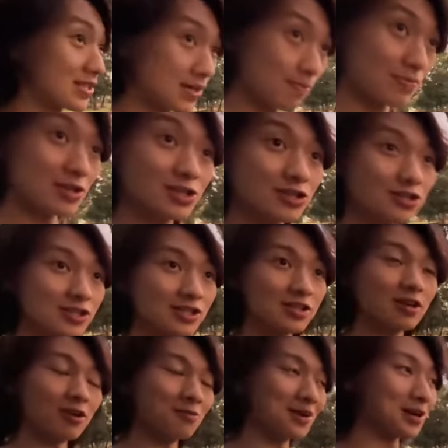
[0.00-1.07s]
in BGC,
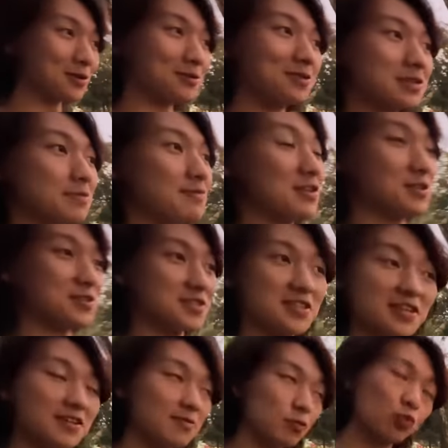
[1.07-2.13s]
oh my goodness, BGC.